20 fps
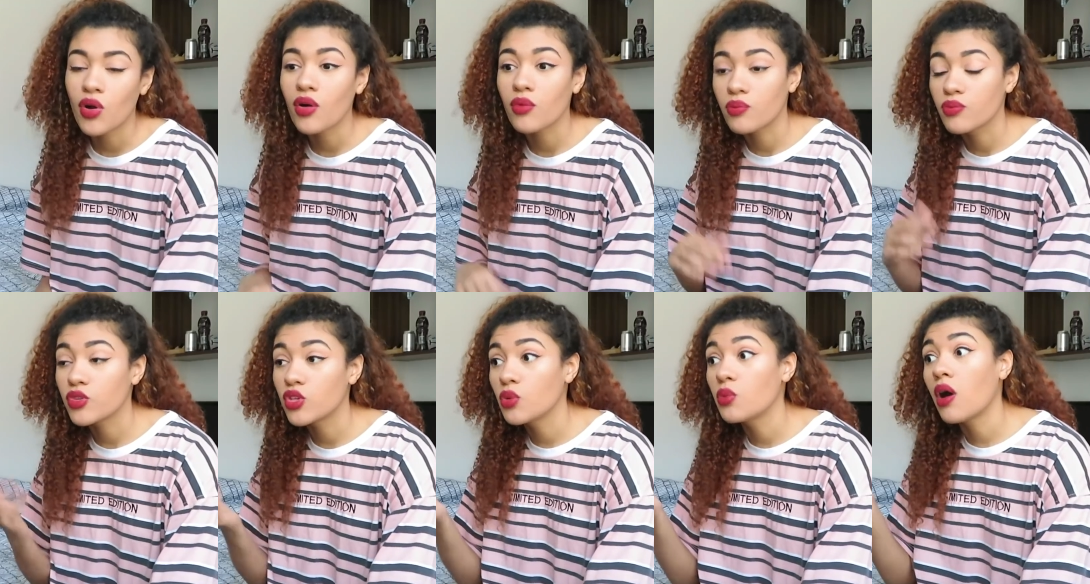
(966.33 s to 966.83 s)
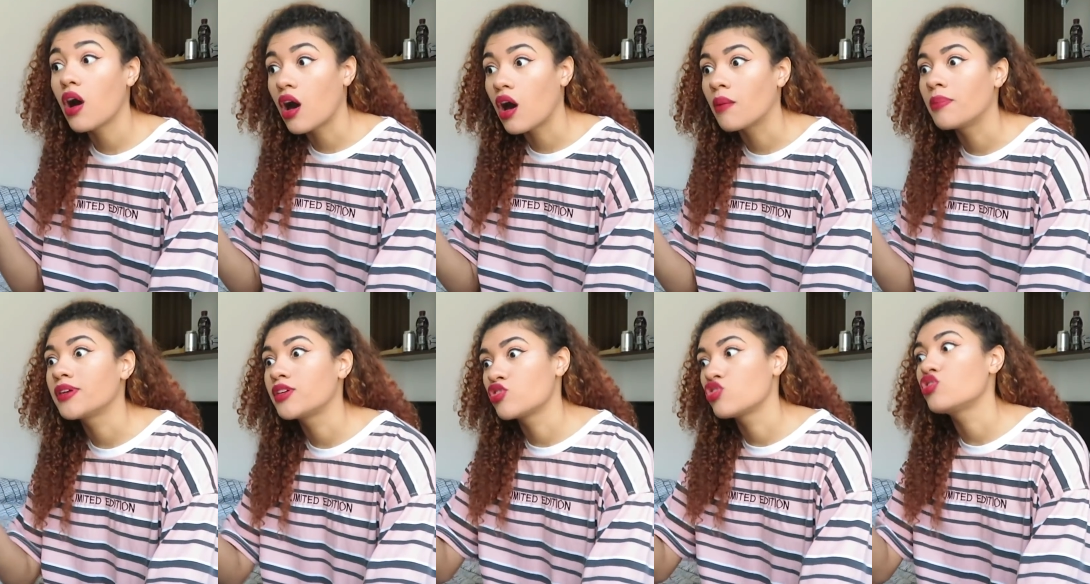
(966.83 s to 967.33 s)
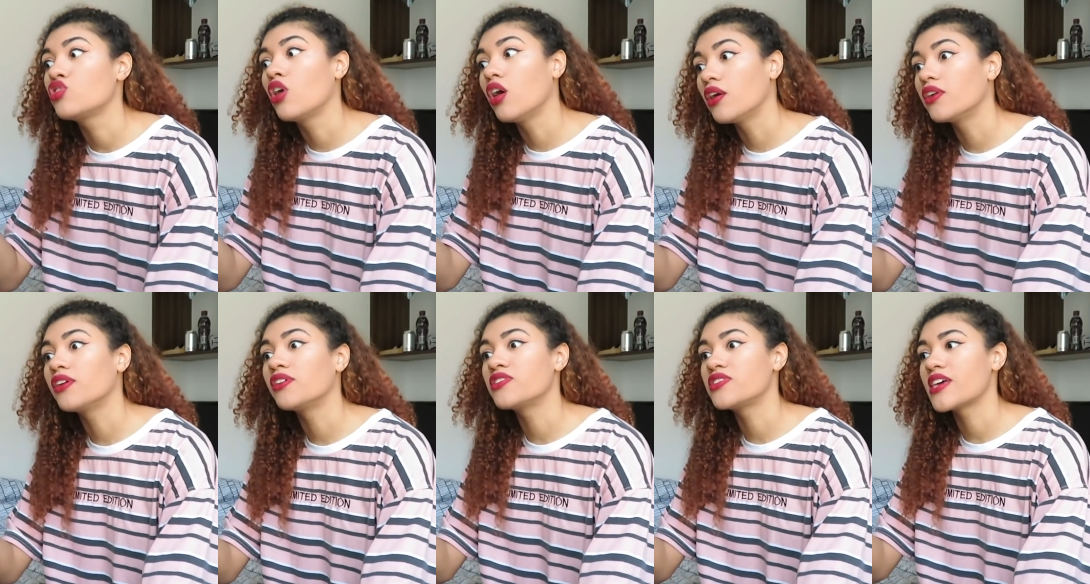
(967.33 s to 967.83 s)
Well, you are, because you've
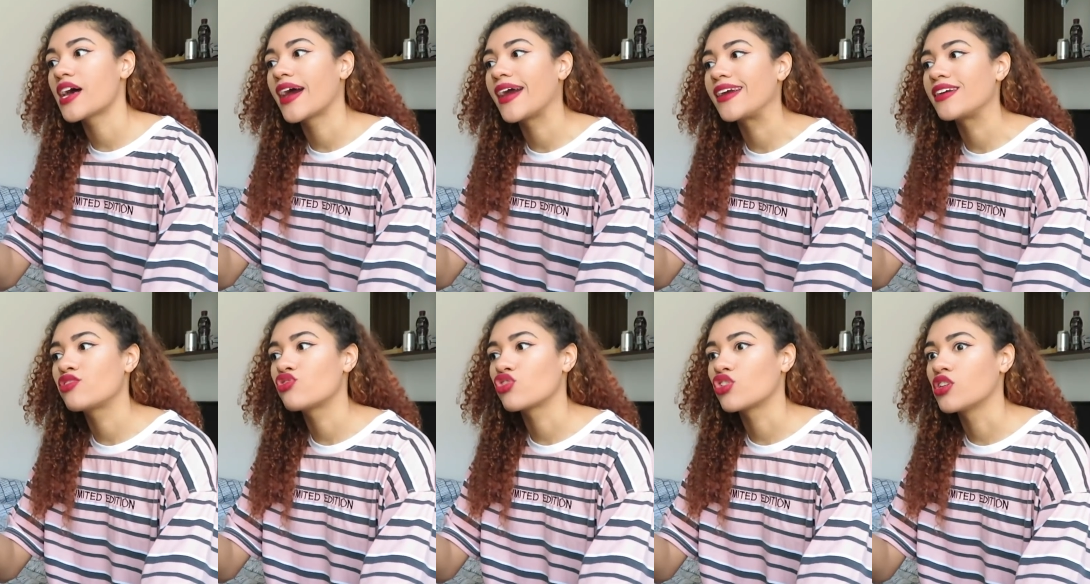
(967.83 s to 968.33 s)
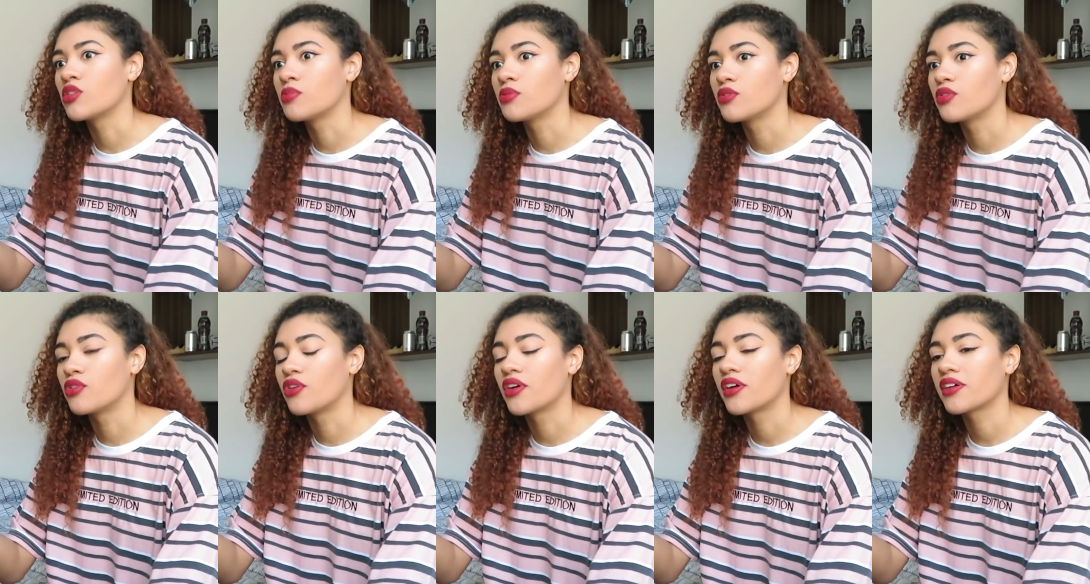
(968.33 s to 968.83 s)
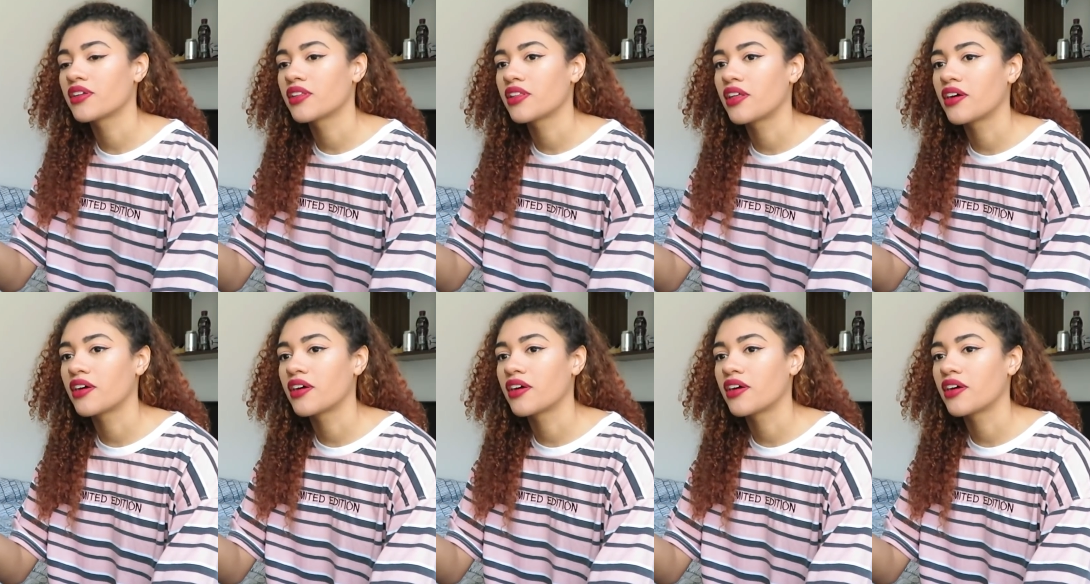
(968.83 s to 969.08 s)
gone on to A Troop, alright?